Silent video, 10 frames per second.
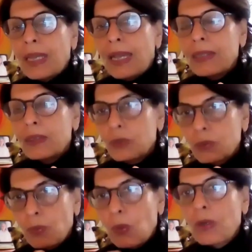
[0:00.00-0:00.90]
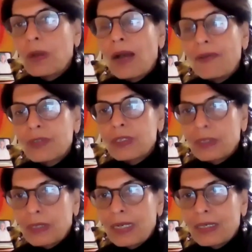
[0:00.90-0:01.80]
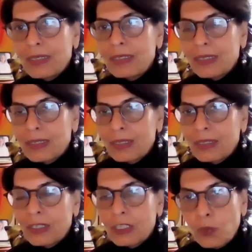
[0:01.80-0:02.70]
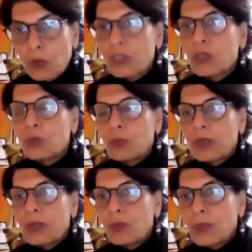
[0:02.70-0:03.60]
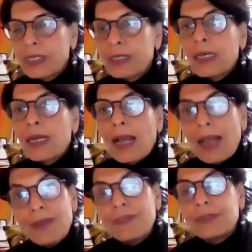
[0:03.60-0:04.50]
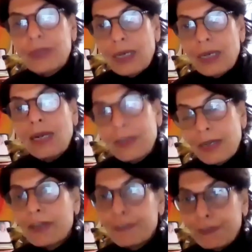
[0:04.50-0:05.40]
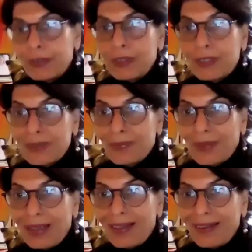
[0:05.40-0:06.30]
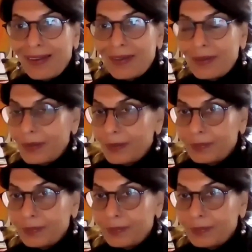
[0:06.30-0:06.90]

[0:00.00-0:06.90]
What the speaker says: and those born after the 1960s, exposure to modern wheat are different. And,